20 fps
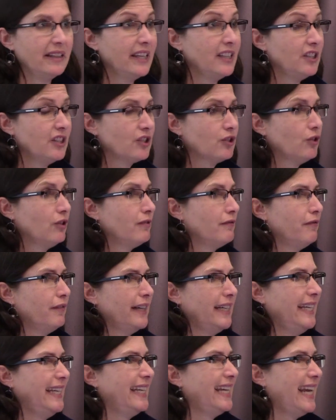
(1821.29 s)
just couldn't
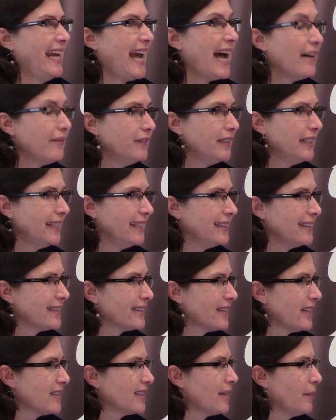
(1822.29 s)
find any evidence
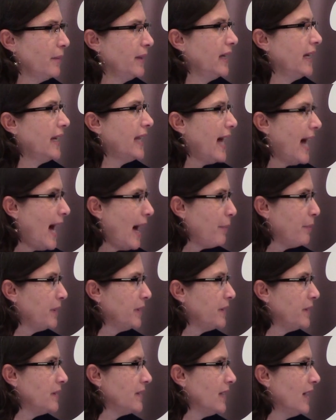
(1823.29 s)
that something had
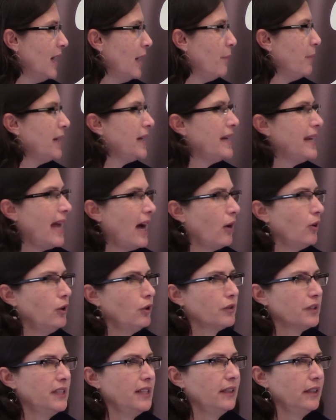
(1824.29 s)
happened. But now
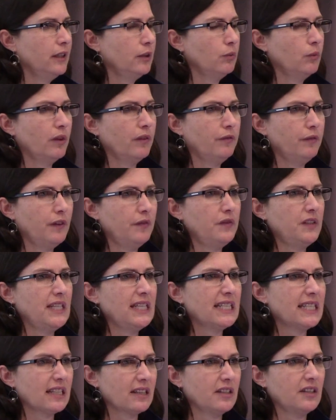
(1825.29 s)
you're dealing with 50,
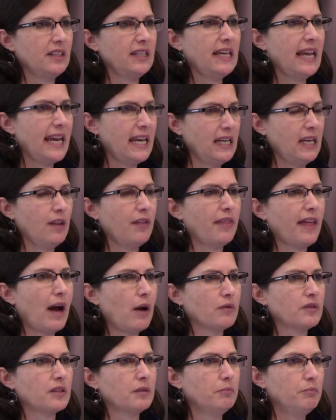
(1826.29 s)
60,
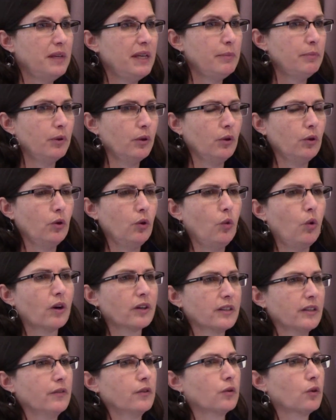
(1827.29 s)
80,000 people who
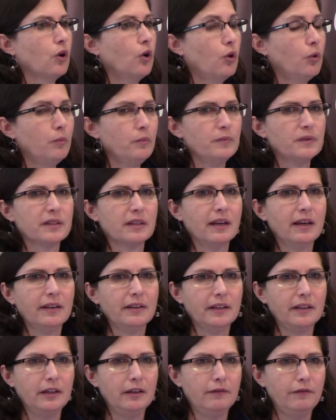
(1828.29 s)
aren't in their homes,
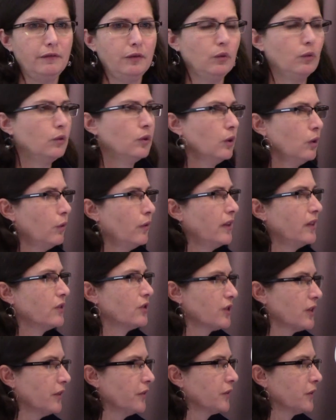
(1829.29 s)
that need food, clothing,
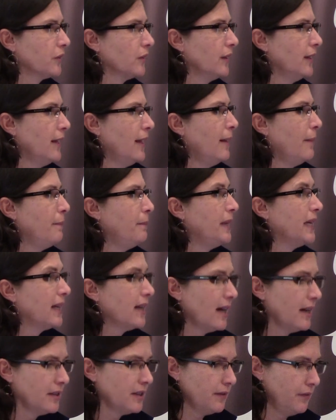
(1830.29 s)
shelter
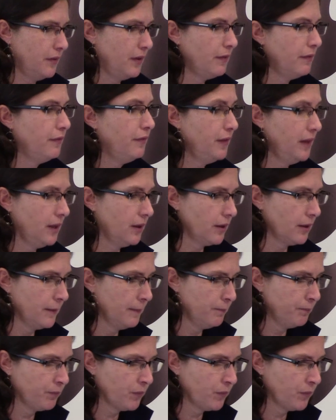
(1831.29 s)
because of the fear.